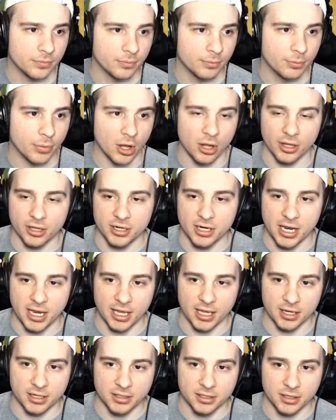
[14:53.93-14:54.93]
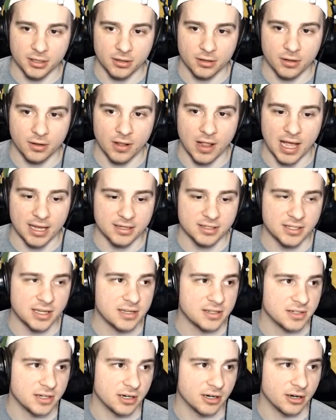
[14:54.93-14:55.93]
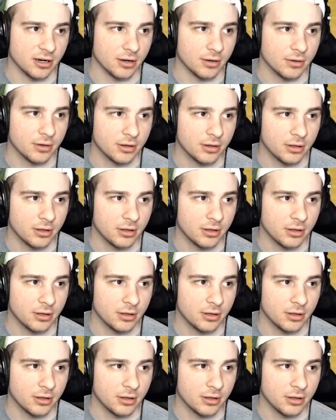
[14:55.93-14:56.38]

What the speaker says: Ball in hand. Clock's at 0.